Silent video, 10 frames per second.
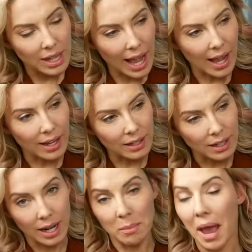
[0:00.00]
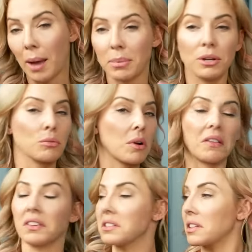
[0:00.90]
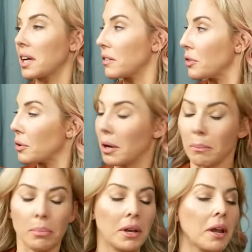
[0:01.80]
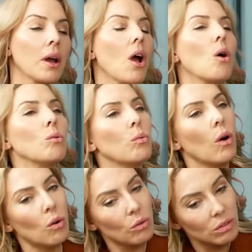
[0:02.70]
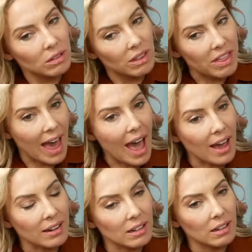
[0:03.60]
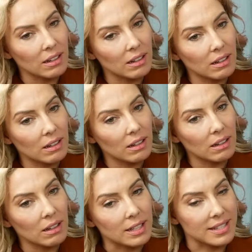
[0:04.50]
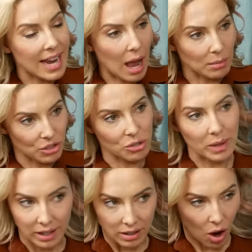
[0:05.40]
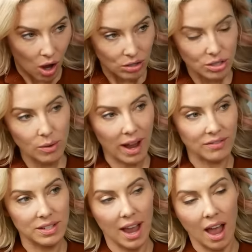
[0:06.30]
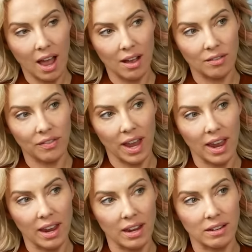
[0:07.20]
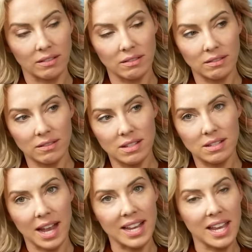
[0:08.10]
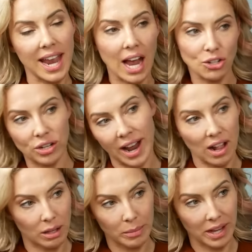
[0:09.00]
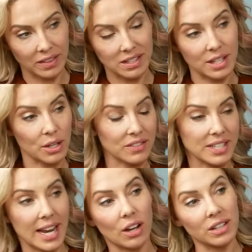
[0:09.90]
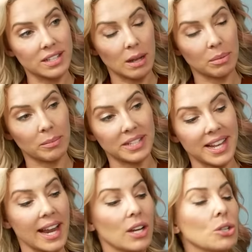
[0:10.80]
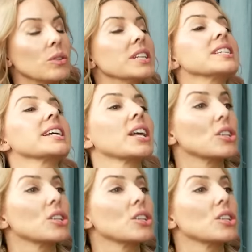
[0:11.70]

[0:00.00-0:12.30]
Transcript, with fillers: that, and I'm happy to run this leg of your company, won't that establishment also have to have a psychiatric element that's like, you have to take all these supplements and you need to get a